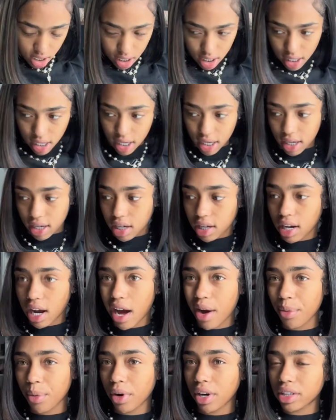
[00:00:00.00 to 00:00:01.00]
And I
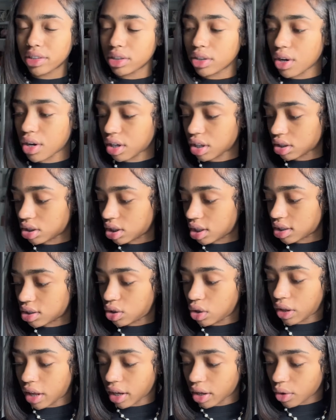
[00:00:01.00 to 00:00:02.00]
was gonna just
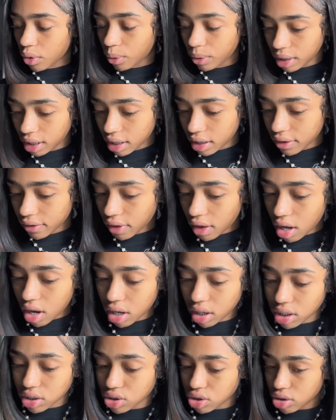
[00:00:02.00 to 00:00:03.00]
do like a weekend
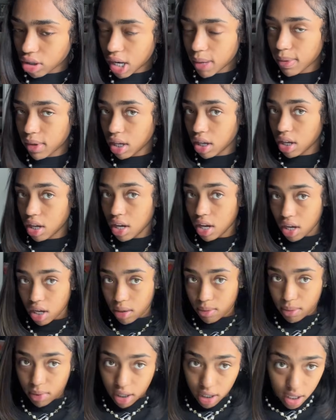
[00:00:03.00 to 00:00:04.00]
vlog and drop it,
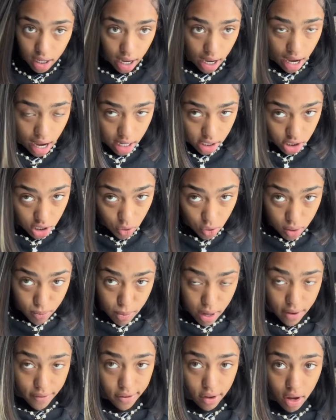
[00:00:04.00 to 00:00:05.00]
but I actually want
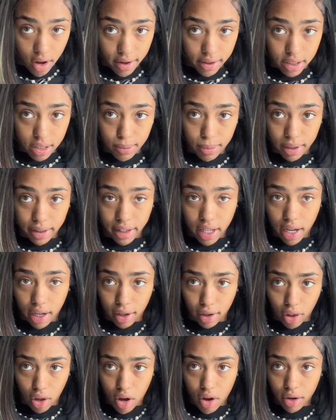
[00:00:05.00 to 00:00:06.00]
my vlog to be like
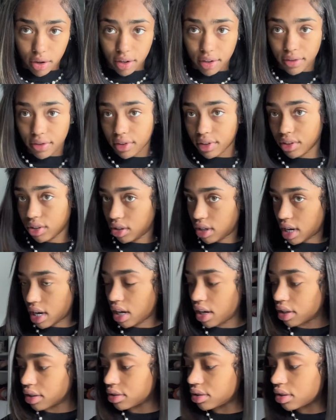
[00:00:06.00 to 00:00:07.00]
longer for you
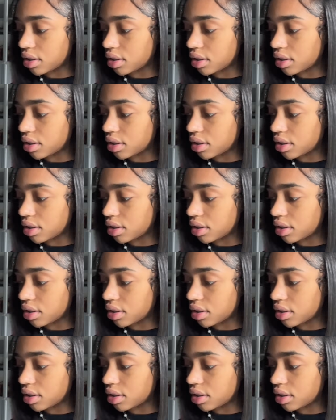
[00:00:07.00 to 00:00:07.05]
guys.